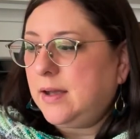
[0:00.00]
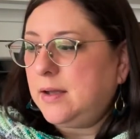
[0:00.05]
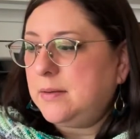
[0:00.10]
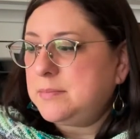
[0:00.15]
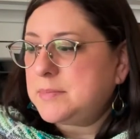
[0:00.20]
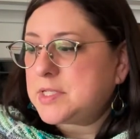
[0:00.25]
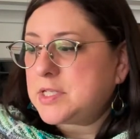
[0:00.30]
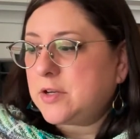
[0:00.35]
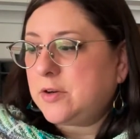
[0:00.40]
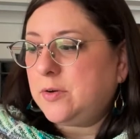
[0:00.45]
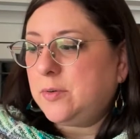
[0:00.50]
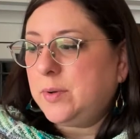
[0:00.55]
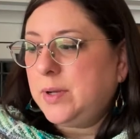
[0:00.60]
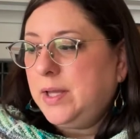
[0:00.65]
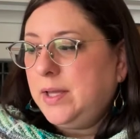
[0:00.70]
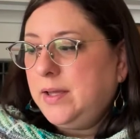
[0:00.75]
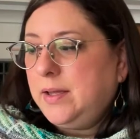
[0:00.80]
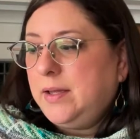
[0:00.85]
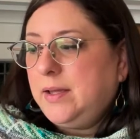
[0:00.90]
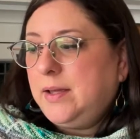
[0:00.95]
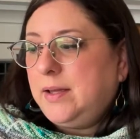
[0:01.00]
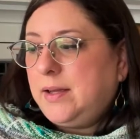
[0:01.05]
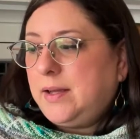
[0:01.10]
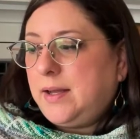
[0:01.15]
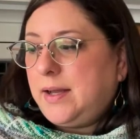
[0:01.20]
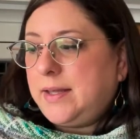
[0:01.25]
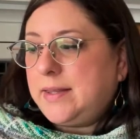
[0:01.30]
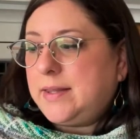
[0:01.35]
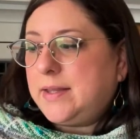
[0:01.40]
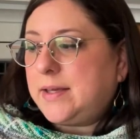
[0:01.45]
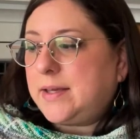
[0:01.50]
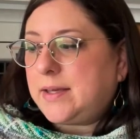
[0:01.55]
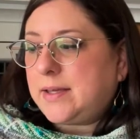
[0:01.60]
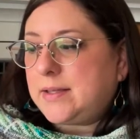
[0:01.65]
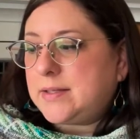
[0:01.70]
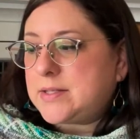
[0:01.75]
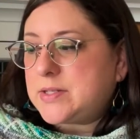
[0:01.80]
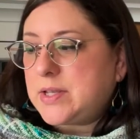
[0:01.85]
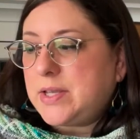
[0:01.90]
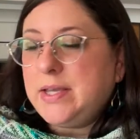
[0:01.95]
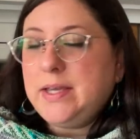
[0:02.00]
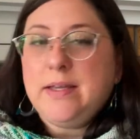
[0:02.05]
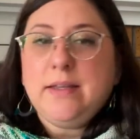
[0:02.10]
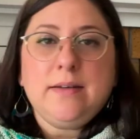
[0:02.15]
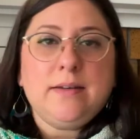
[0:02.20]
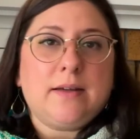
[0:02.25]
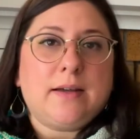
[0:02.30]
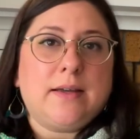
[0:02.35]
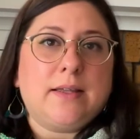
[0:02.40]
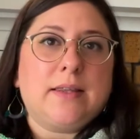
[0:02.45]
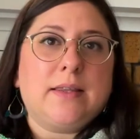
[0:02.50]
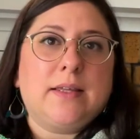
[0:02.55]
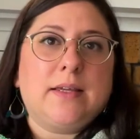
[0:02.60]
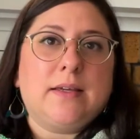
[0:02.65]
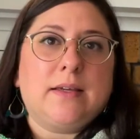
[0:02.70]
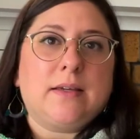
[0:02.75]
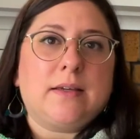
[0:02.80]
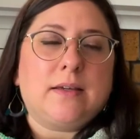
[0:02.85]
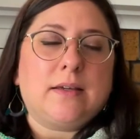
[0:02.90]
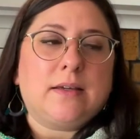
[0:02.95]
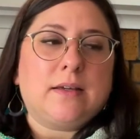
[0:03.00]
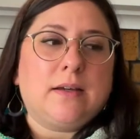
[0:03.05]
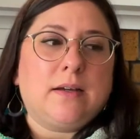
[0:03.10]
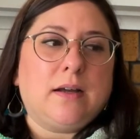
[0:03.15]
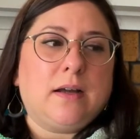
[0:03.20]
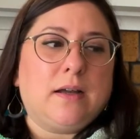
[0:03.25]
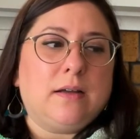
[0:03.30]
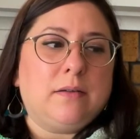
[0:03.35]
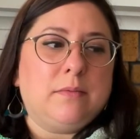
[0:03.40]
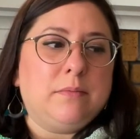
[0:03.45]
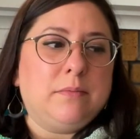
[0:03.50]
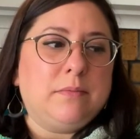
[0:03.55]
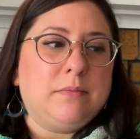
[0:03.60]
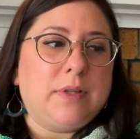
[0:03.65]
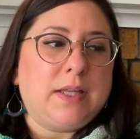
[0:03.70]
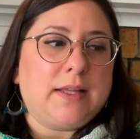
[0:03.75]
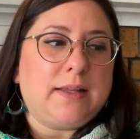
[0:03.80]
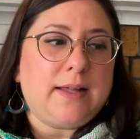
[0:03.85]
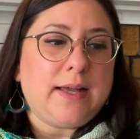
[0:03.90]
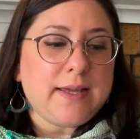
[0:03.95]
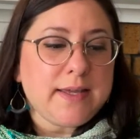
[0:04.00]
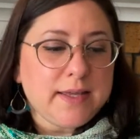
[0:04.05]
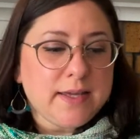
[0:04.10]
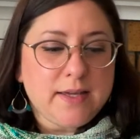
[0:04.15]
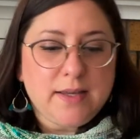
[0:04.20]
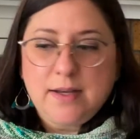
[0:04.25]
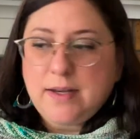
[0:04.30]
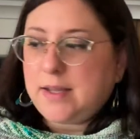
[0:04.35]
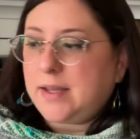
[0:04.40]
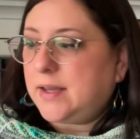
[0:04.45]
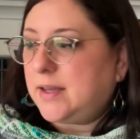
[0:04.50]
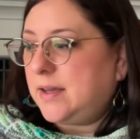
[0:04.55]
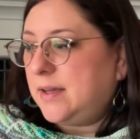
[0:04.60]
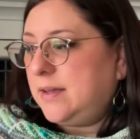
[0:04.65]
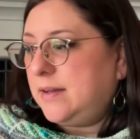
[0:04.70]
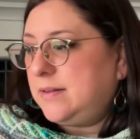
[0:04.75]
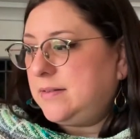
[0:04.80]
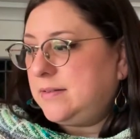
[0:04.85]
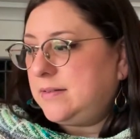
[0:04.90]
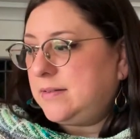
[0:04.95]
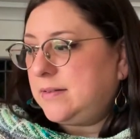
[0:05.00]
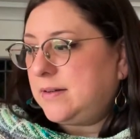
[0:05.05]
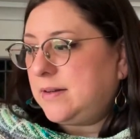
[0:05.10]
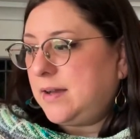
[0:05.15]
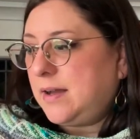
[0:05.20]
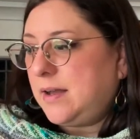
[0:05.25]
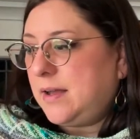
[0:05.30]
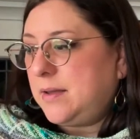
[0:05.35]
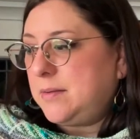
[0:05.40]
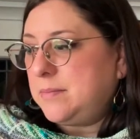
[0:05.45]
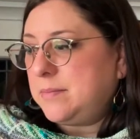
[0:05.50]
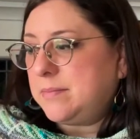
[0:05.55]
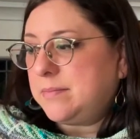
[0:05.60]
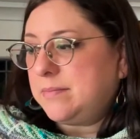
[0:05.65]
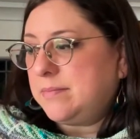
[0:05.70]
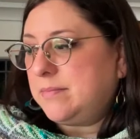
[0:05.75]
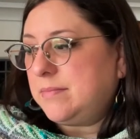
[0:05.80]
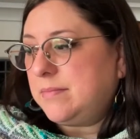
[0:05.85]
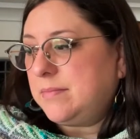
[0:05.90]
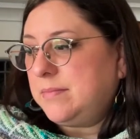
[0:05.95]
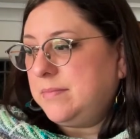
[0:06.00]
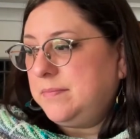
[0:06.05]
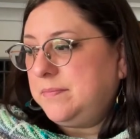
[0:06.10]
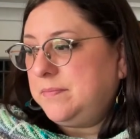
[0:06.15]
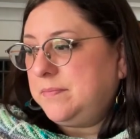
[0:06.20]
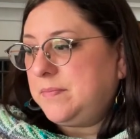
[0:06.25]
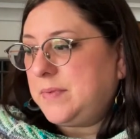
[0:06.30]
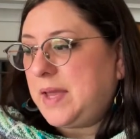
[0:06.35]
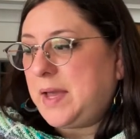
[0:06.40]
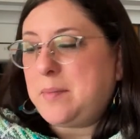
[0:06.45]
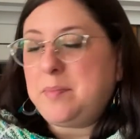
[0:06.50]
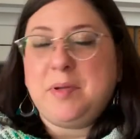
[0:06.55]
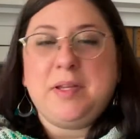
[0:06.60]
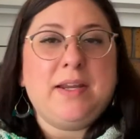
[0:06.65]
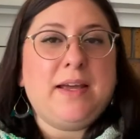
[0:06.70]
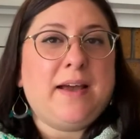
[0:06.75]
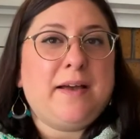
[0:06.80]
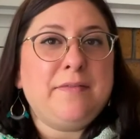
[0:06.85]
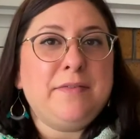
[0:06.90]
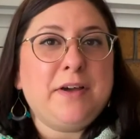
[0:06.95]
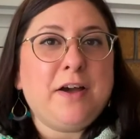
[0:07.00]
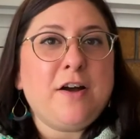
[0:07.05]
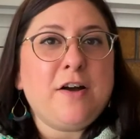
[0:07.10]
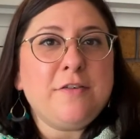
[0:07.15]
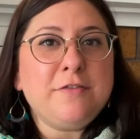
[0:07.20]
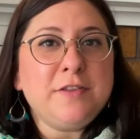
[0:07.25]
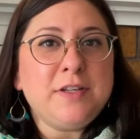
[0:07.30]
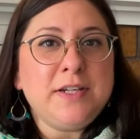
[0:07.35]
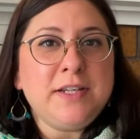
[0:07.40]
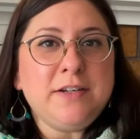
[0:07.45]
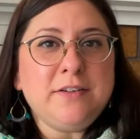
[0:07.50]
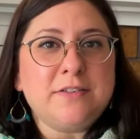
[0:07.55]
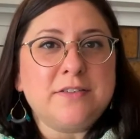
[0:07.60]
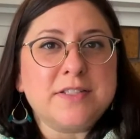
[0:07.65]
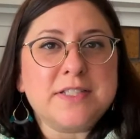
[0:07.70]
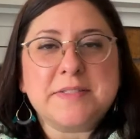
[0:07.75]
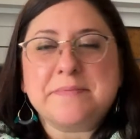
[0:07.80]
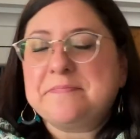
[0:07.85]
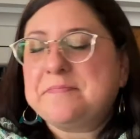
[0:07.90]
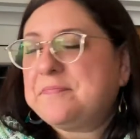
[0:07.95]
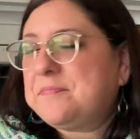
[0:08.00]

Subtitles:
So I think it's a hit. I think they like it, and I'm happy to have that off the needles.